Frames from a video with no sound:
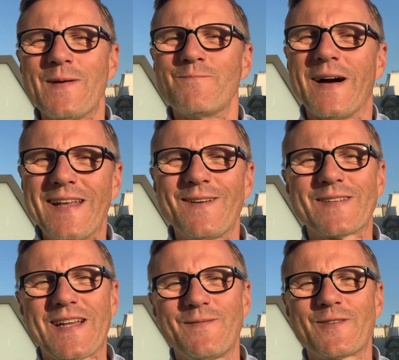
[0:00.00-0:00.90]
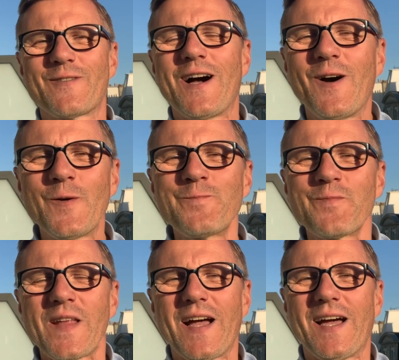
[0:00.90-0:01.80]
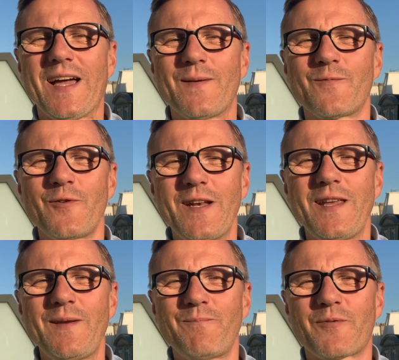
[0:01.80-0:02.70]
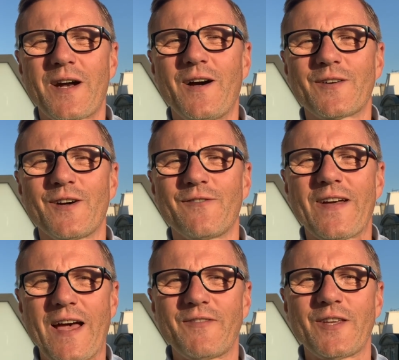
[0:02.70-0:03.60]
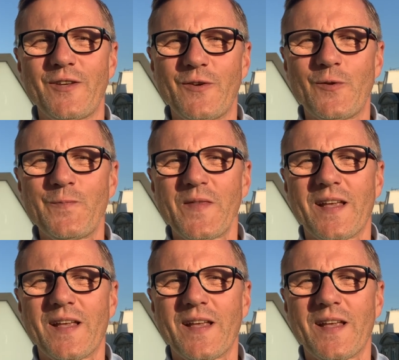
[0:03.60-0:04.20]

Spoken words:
My name is Armin Rao. I'm really proud of having you.